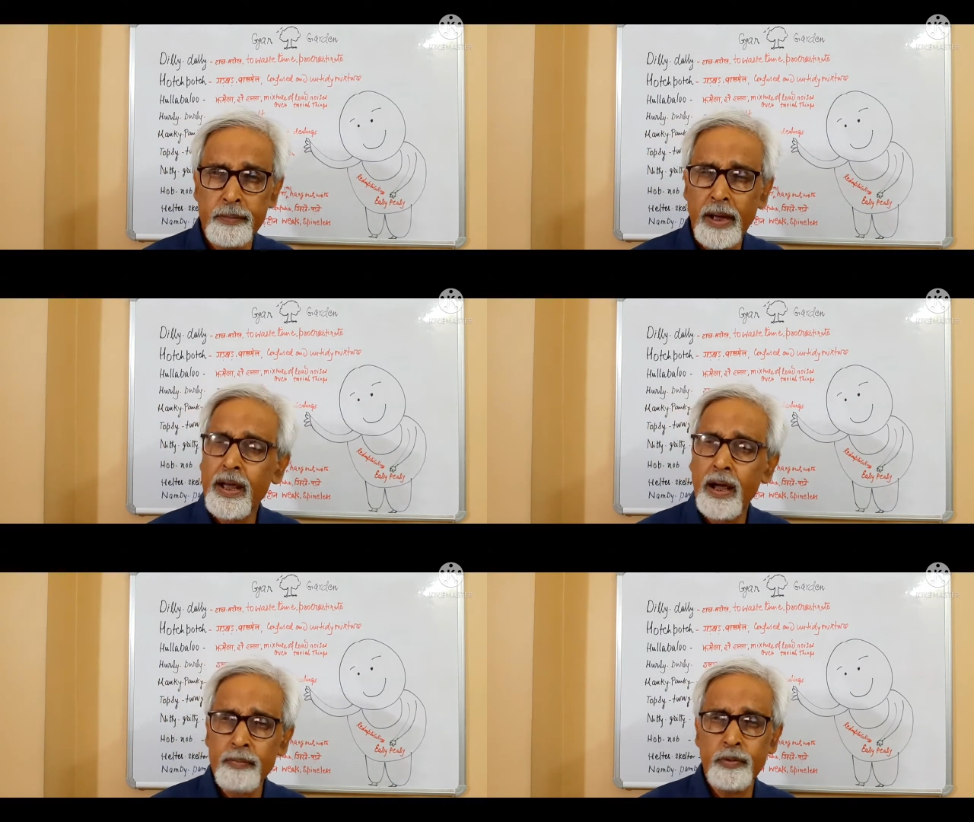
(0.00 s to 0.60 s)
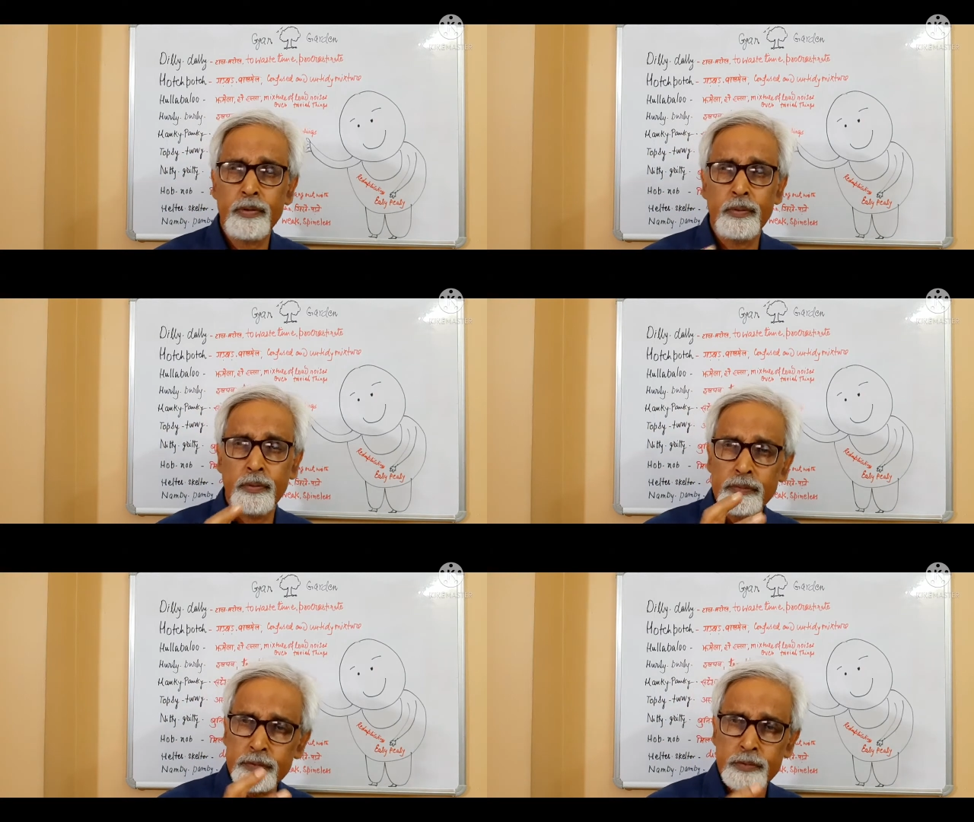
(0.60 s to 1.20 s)
I have not
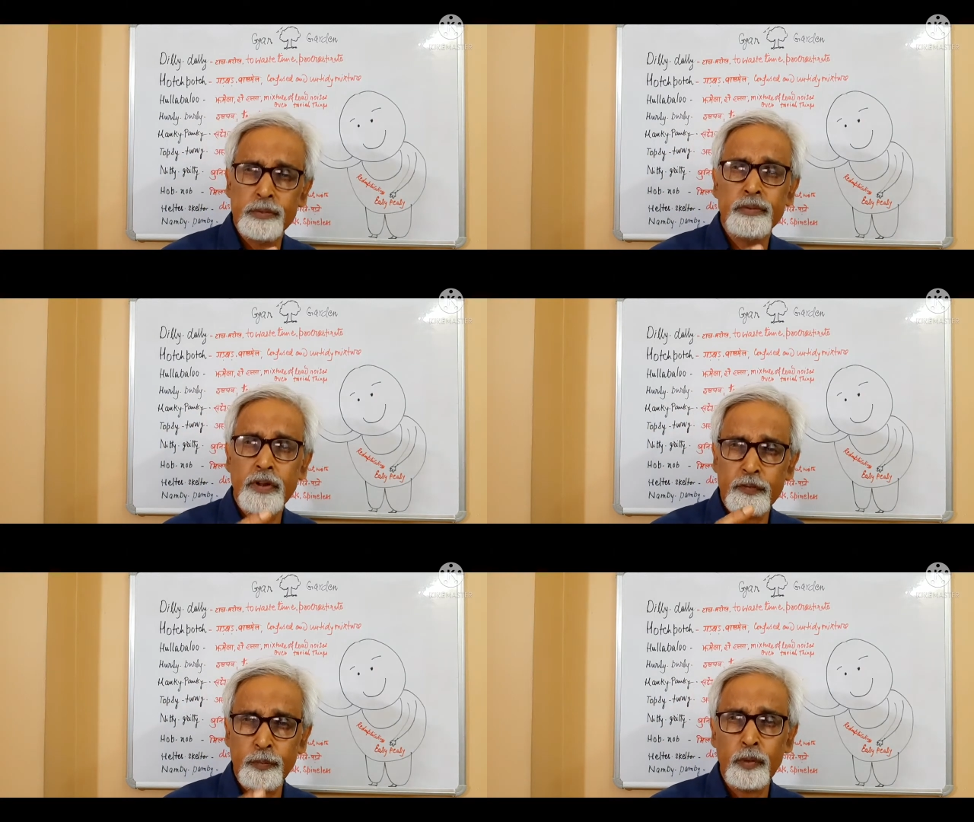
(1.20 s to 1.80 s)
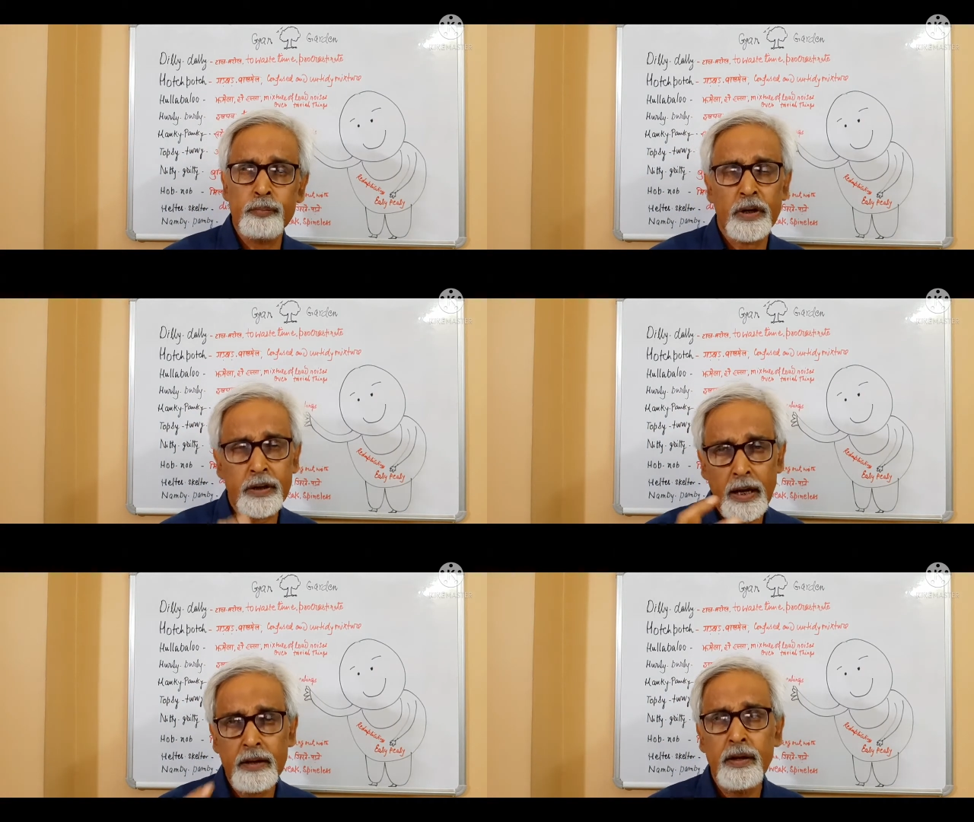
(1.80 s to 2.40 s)
gone through this book, but
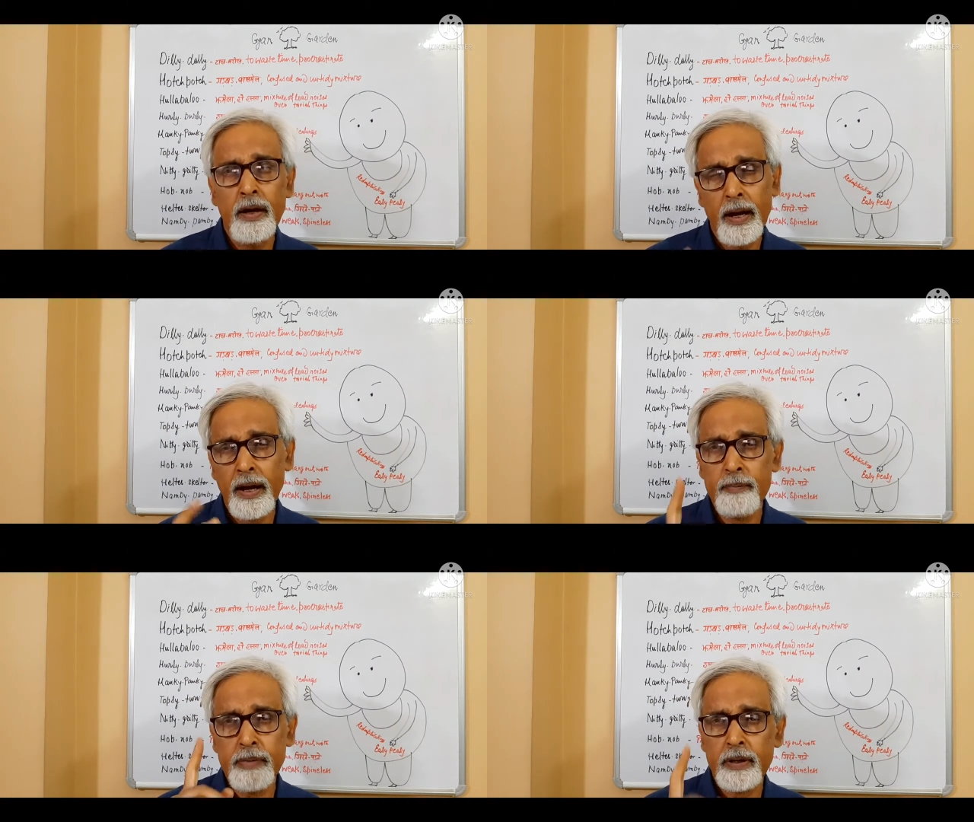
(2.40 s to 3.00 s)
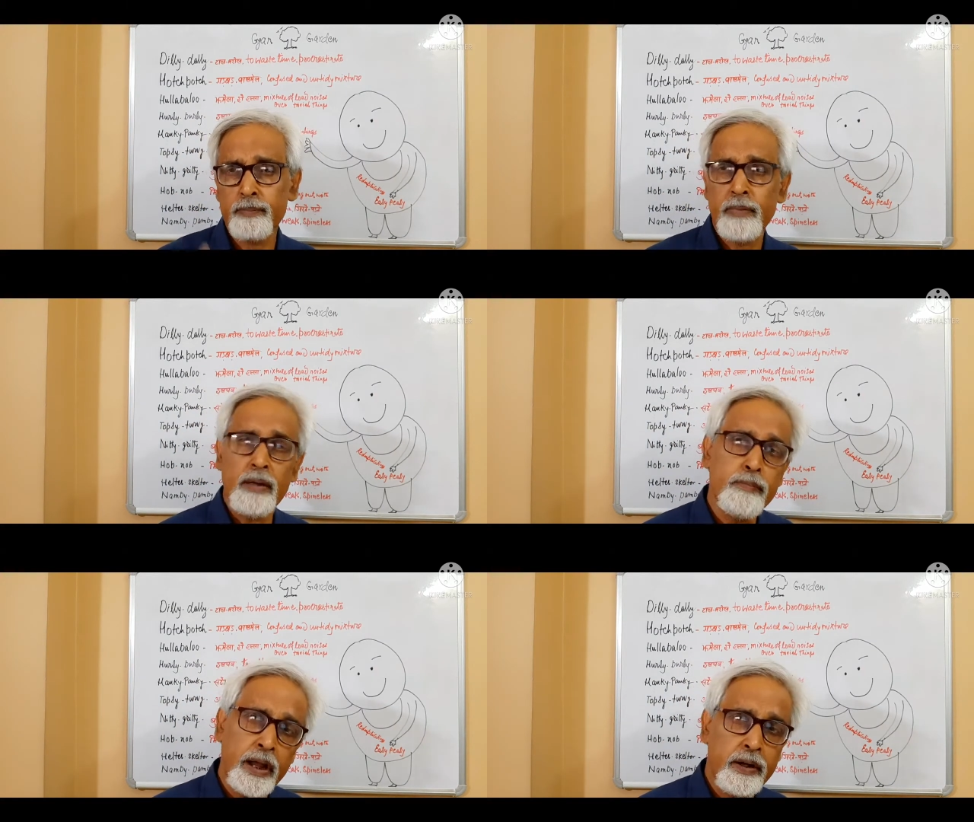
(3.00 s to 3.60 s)
I have made up my
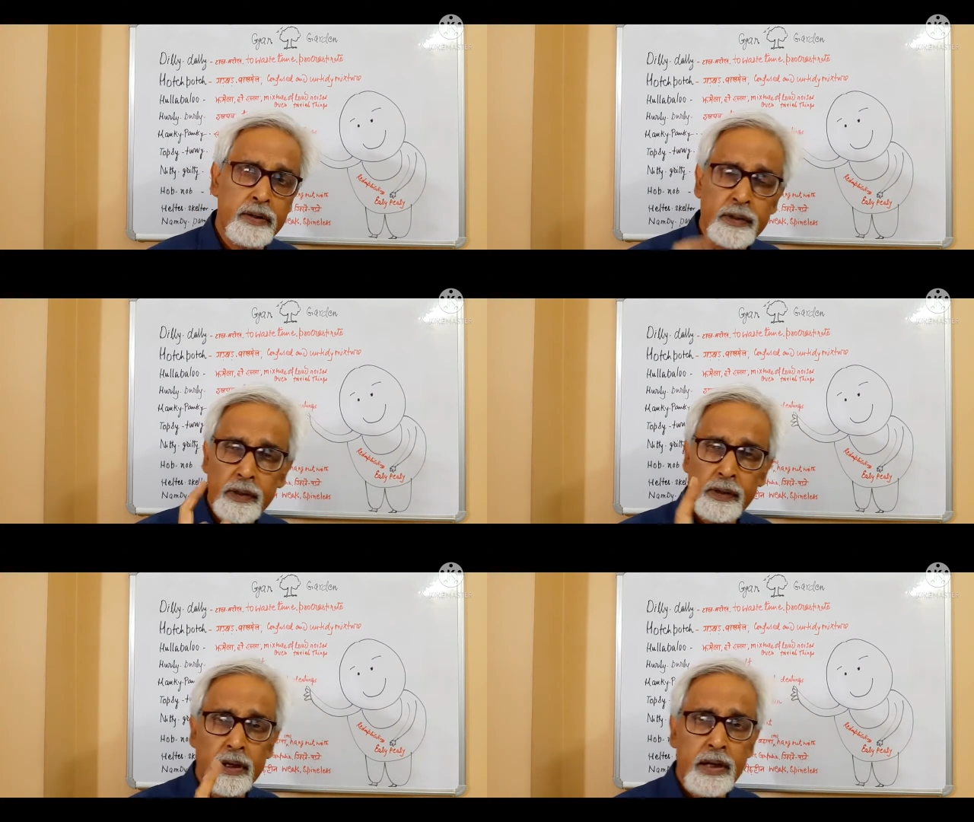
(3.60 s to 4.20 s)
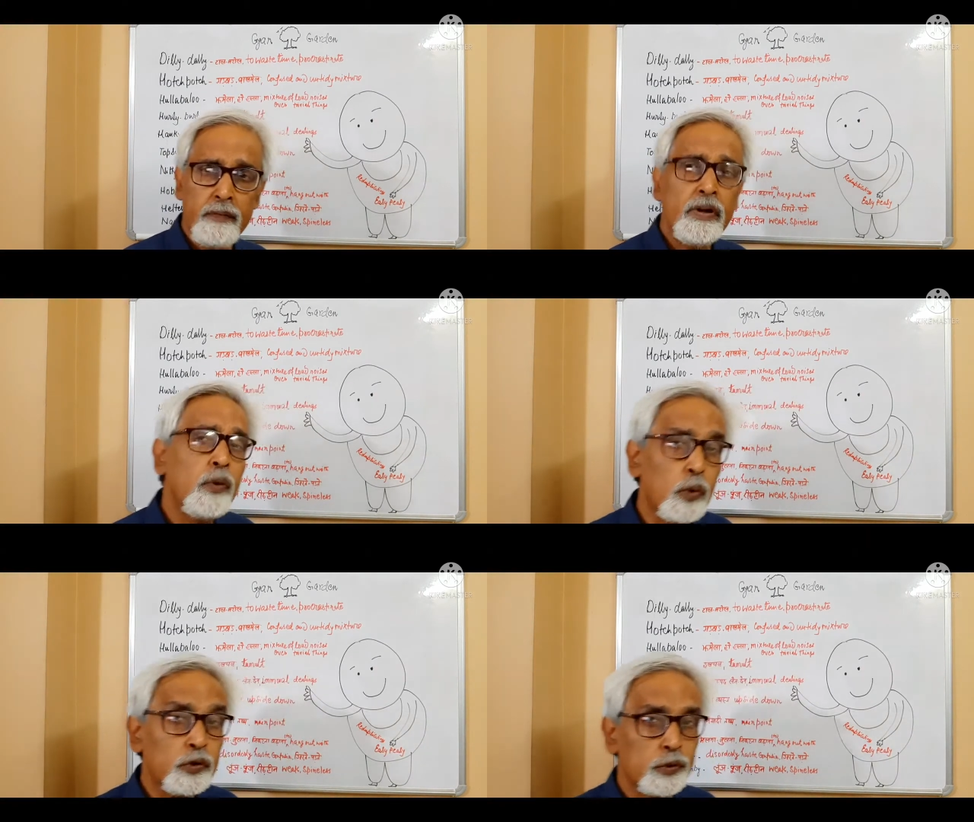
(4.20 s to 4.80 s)
mind that I will
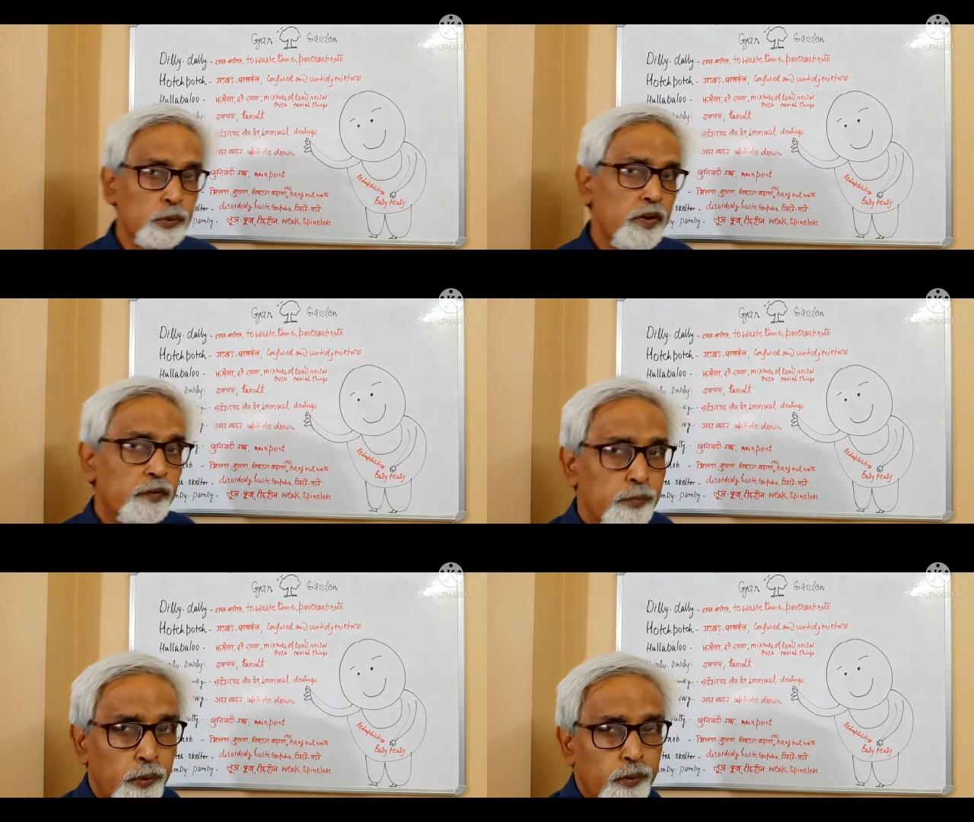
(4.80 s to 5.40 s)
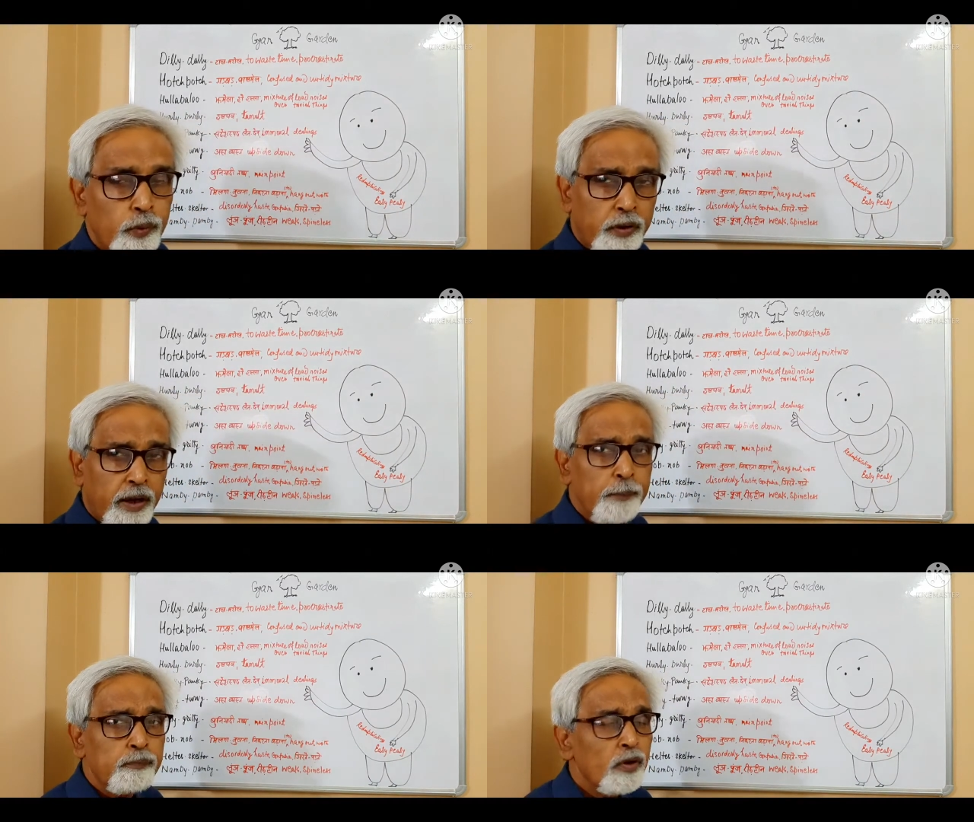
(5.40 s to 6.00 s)
go through this book. Okay?